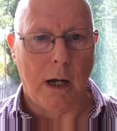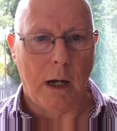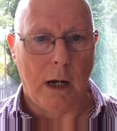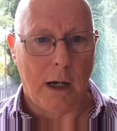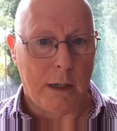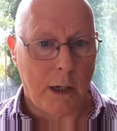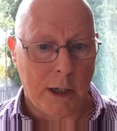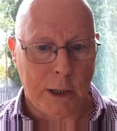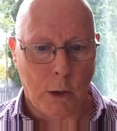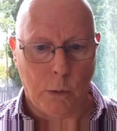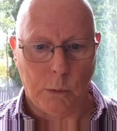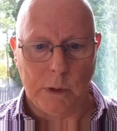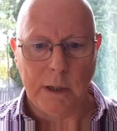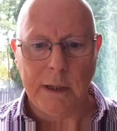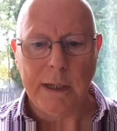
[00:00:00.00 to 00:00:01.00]

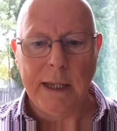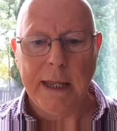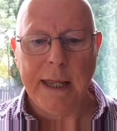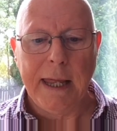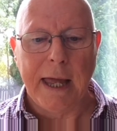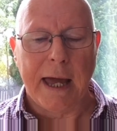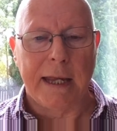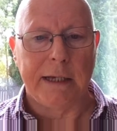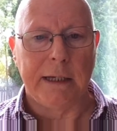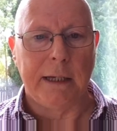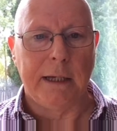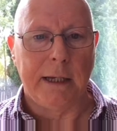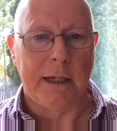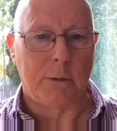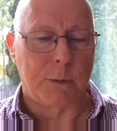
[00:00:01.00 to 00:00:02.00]
Iona, and
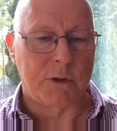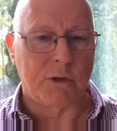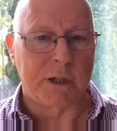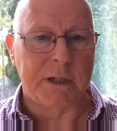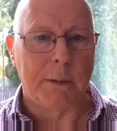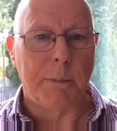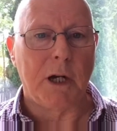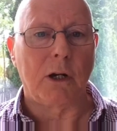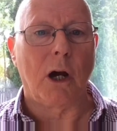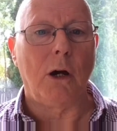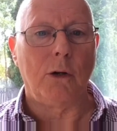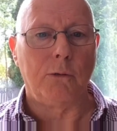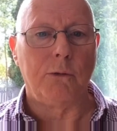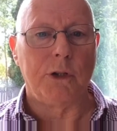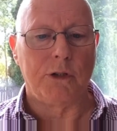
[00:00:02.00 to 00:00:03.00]
it was written about
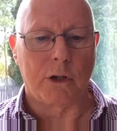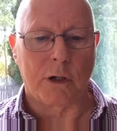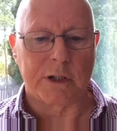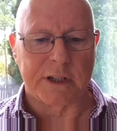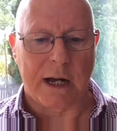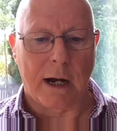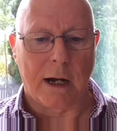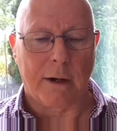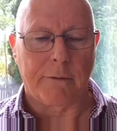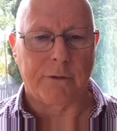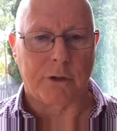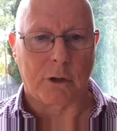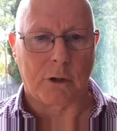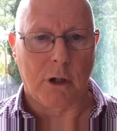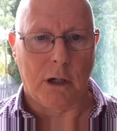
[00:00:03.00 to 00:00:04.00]
100 years
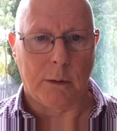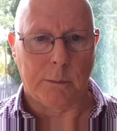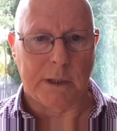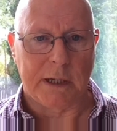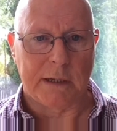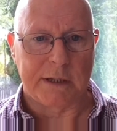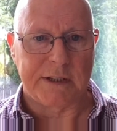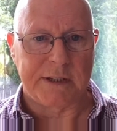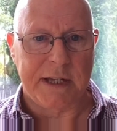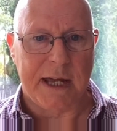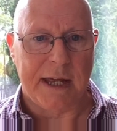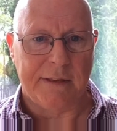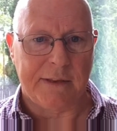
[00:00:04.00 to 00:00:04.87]
after Columbkille's death.